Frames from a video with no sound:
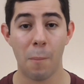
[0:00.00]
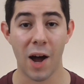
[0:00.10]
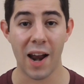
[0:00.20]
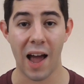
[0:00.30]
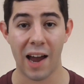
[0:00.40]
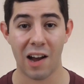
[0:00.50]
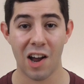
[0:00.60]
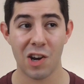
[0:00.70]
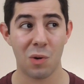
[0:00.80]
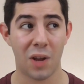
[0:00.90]
but I
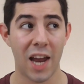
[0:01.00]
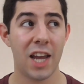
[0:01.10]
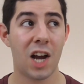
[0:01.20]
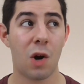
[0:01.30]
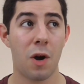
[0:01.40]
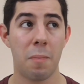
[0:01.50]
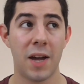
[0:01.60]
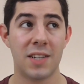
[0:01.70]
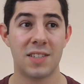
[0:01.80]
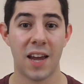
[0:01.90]
got new lighting
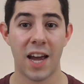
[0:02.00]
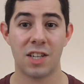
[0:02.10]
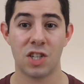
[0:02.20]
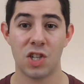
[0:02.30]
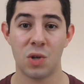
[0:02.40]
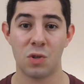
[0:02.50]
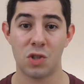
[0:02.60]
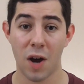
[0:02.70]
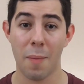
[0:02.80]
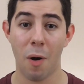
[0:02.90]
equipment and a new
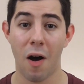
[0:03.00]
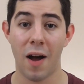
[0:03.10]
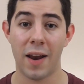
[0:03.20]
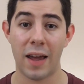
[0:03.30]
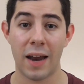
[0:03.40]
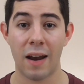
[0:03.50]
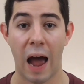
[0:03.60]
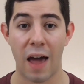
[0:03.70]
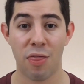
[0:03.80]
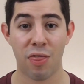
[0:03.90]
tripod and
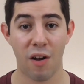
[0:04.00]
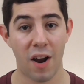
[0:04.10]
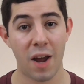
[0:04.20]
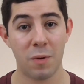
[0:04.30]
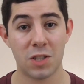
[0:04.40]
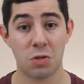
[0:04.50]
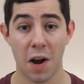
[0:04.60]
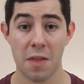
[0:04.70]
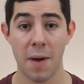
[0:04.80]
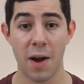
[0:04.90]
I thought I would
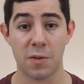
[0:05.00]
try them